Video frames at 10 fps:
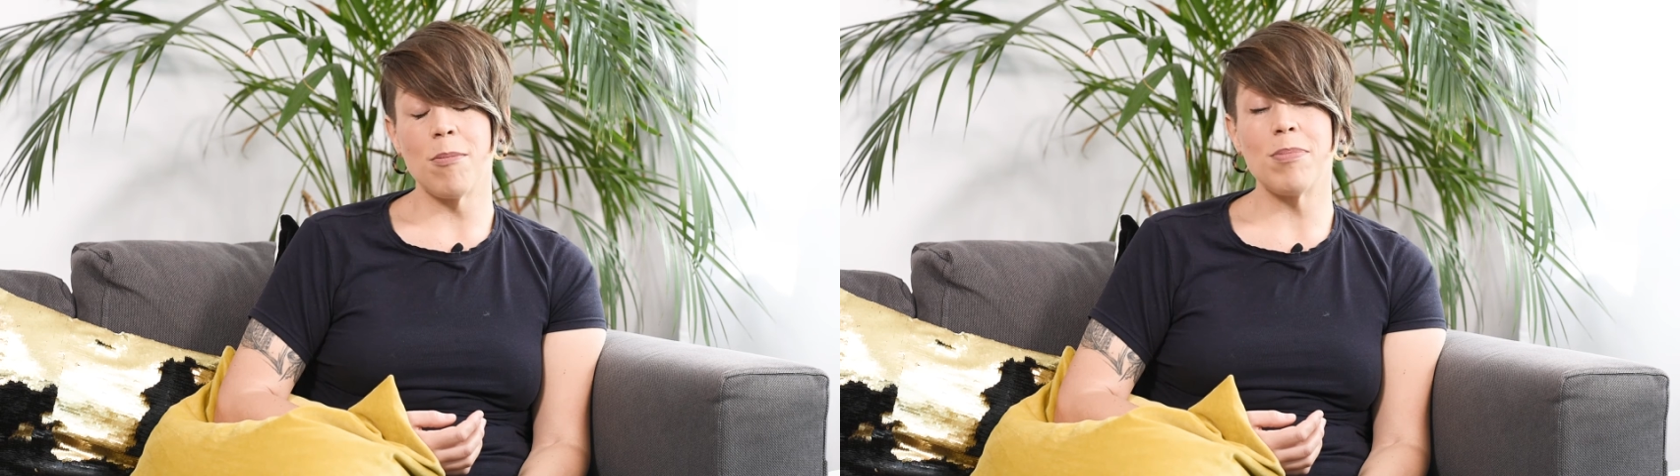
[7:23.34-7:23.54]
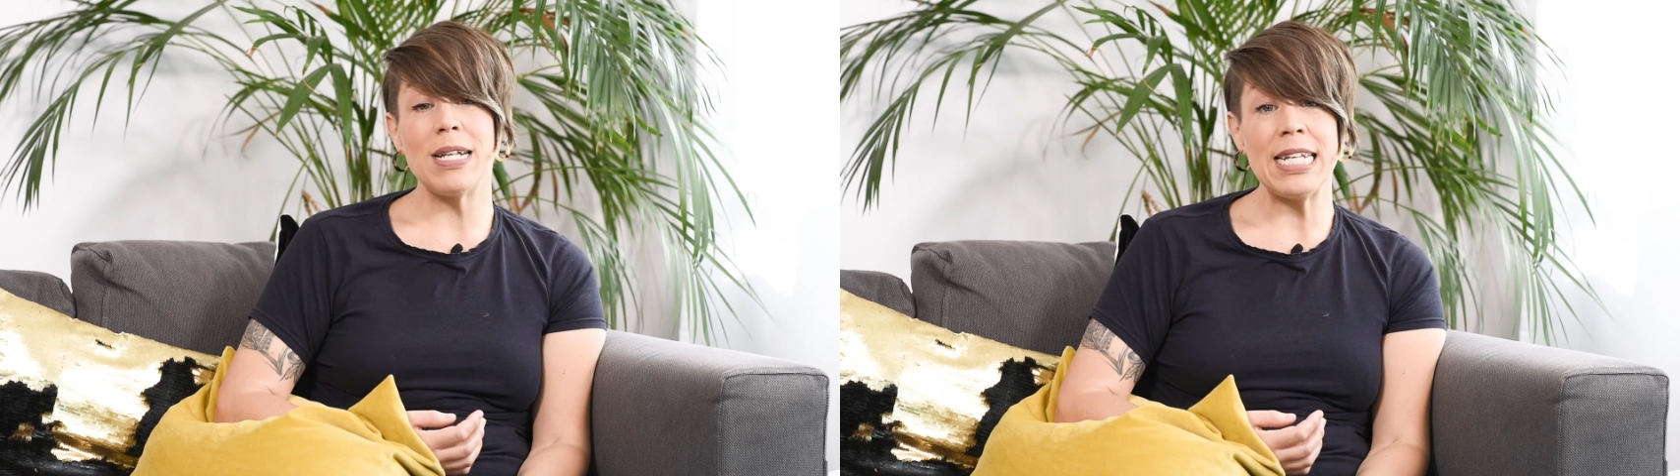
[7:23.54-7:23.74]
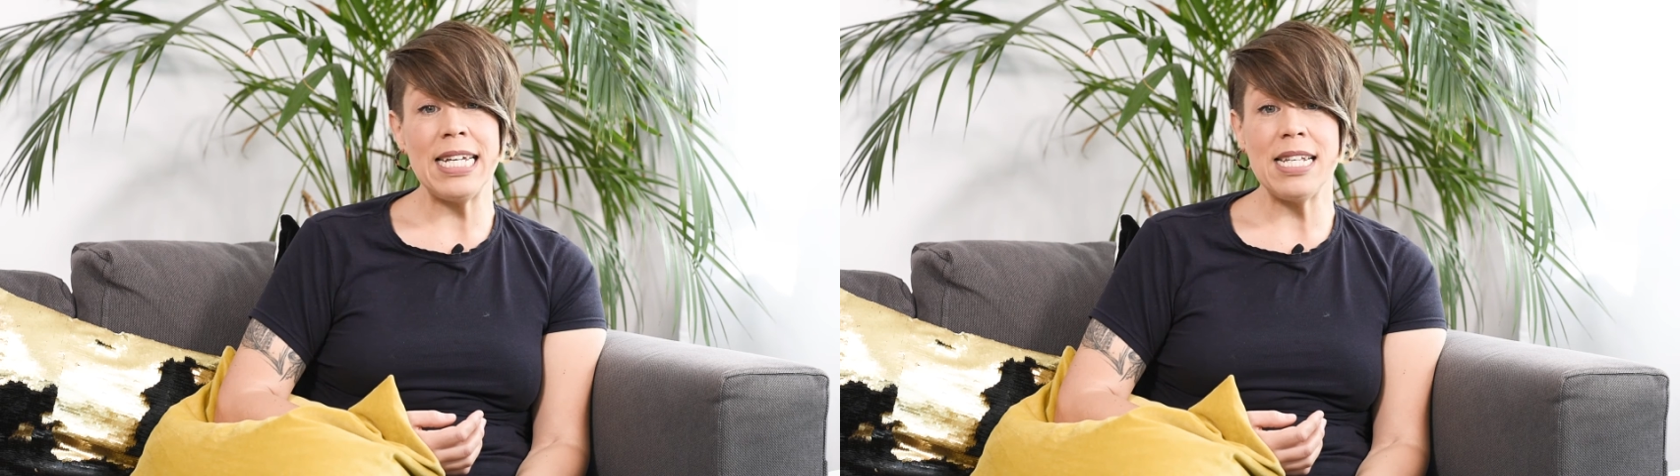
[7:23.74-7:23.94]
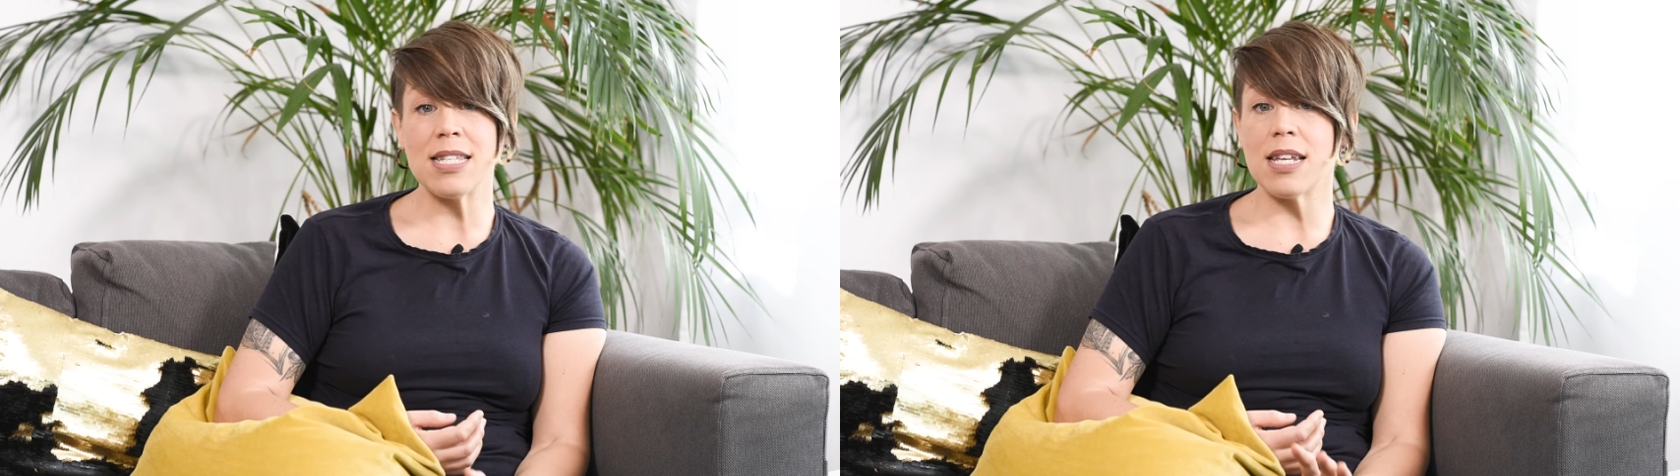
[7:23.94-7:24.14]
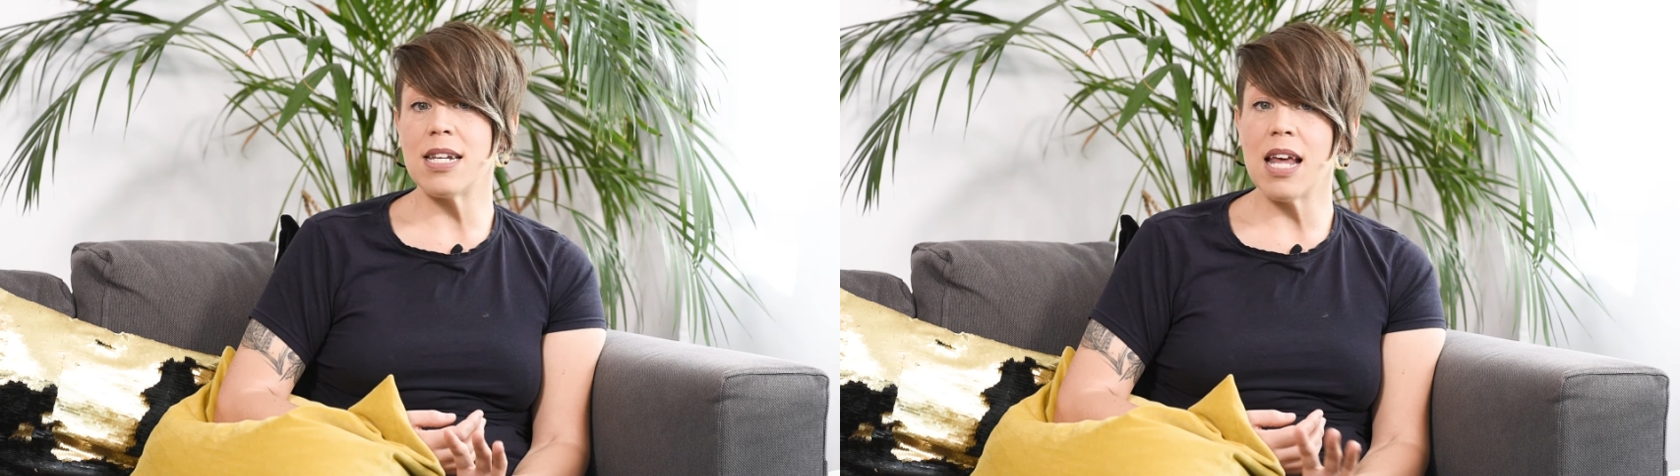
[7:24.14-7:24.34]
And
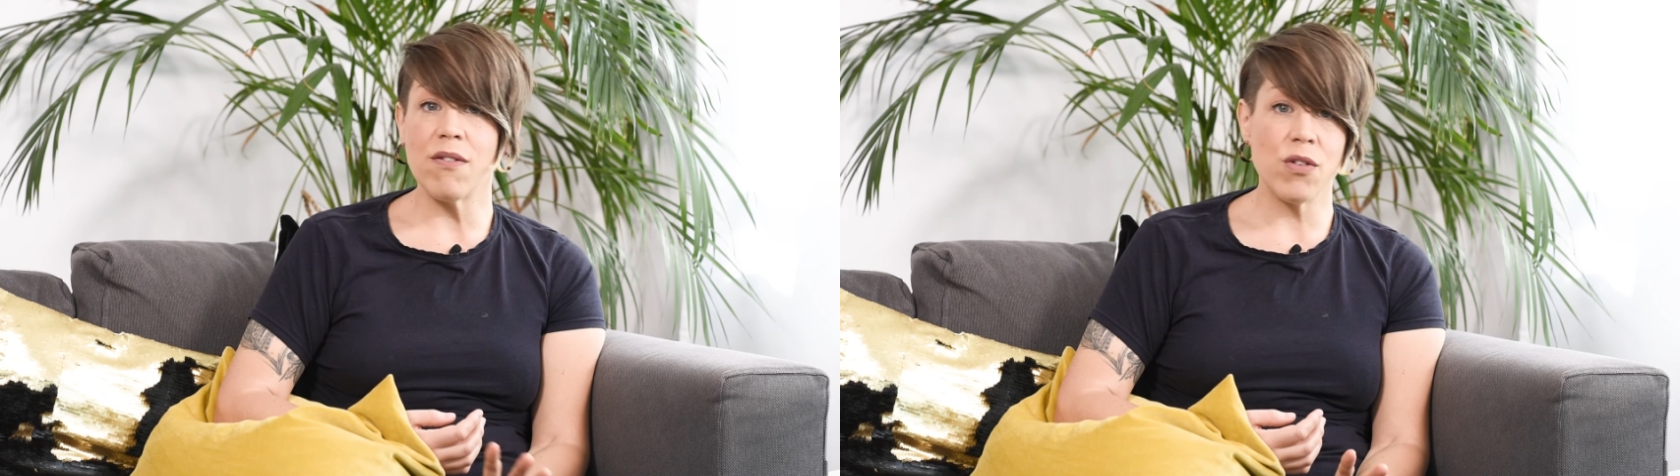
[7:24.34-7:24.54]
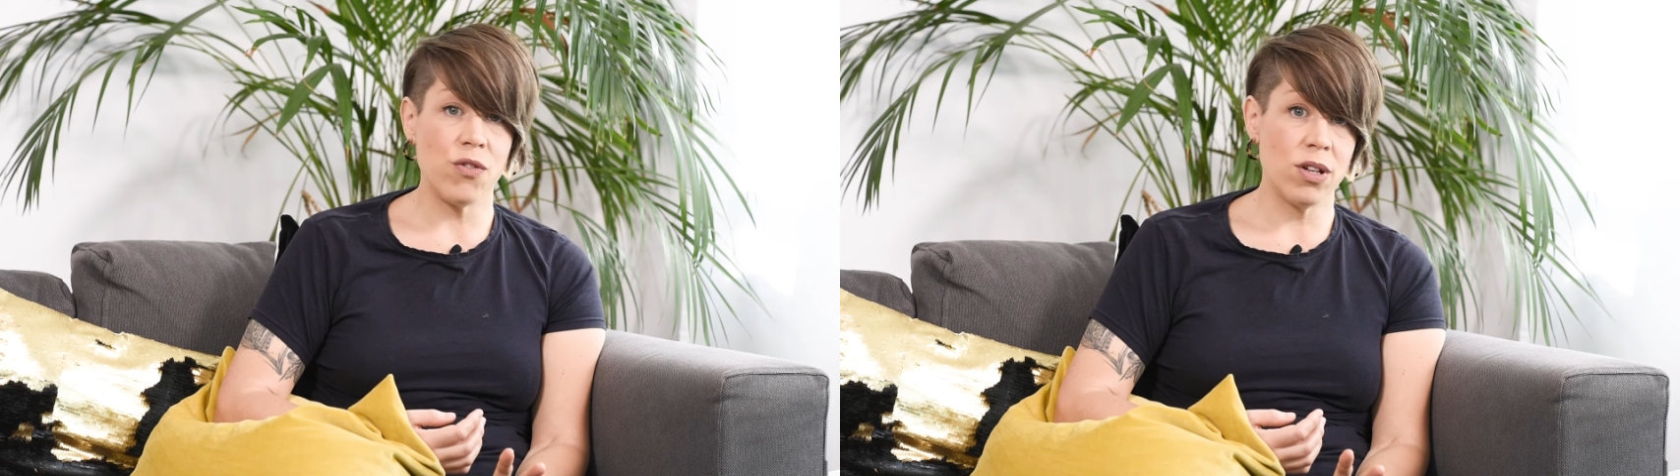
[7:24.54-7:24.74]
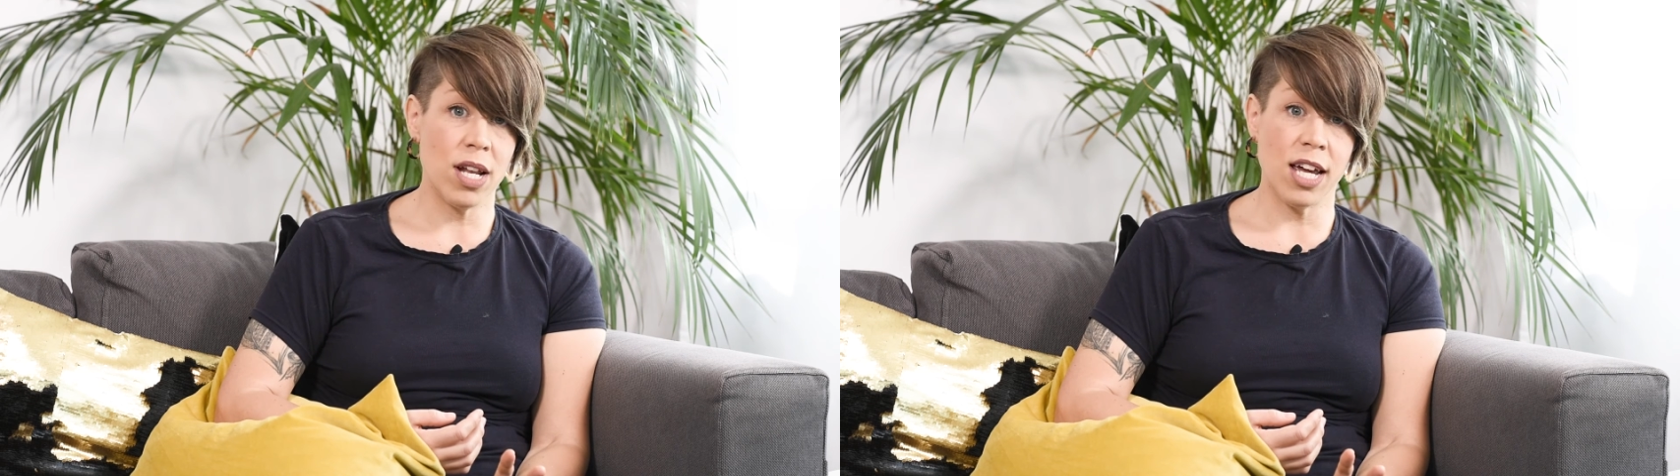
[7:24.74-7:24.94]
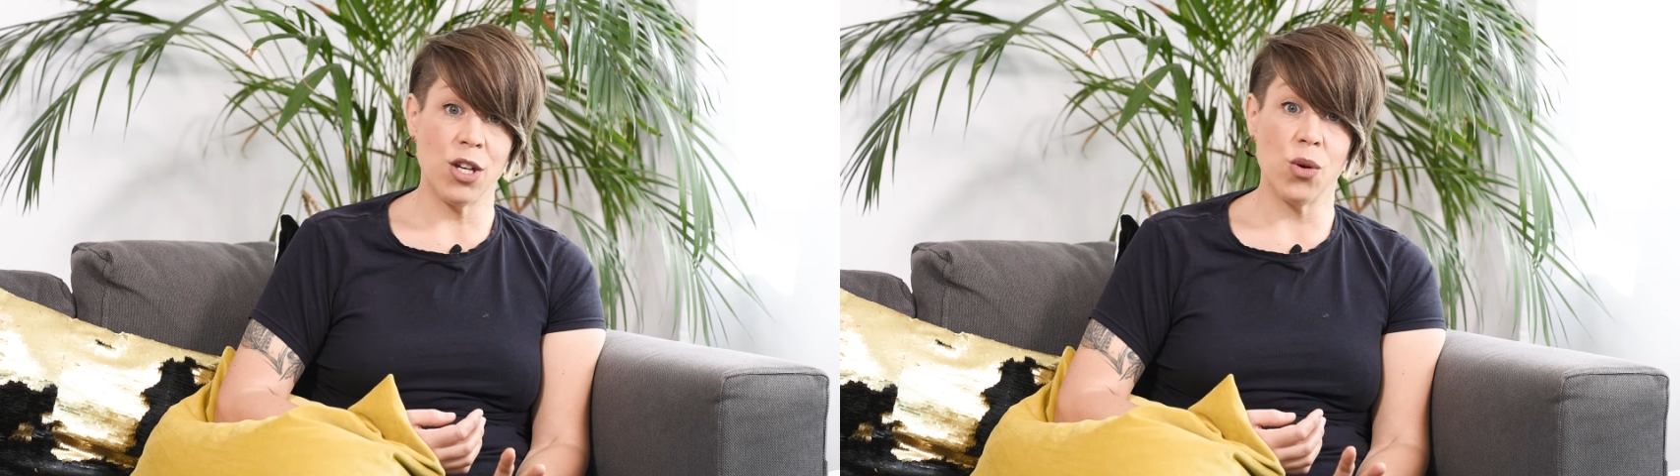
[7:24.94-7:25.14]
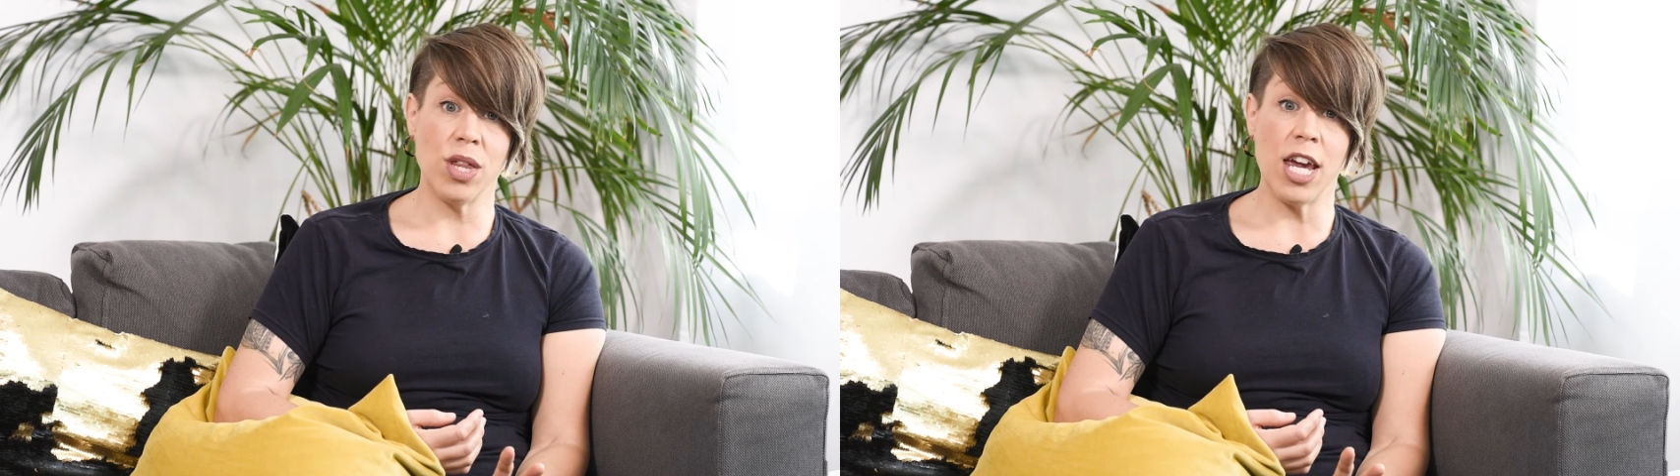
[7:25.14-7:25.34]
please never feel like
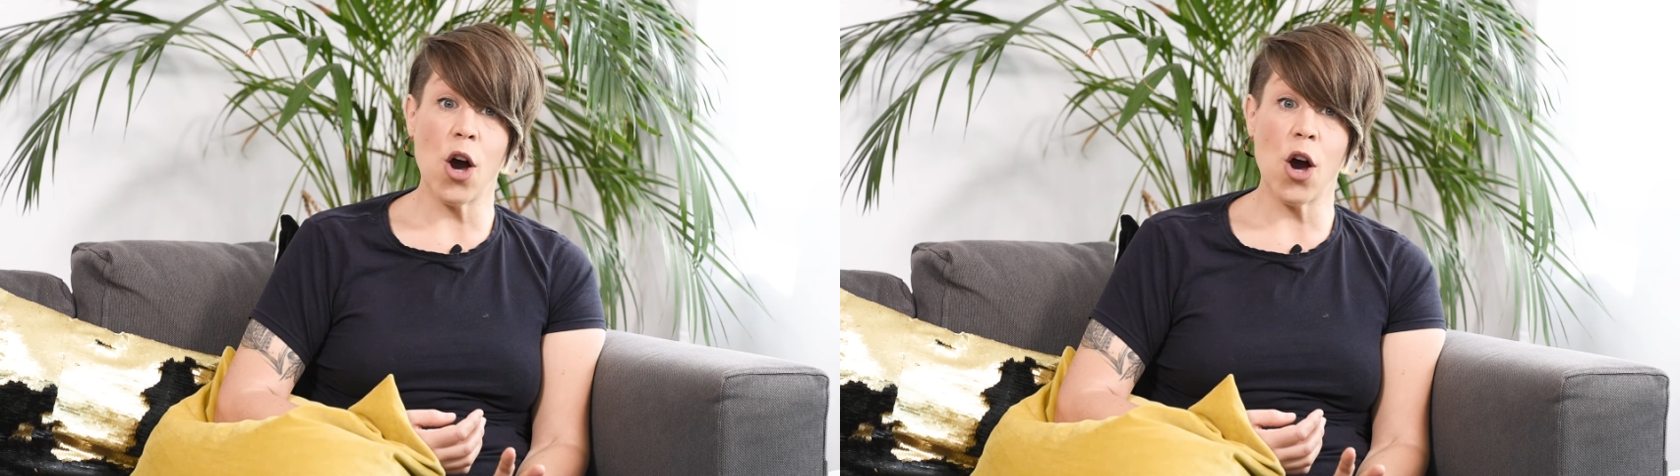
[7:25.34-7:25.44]
you're the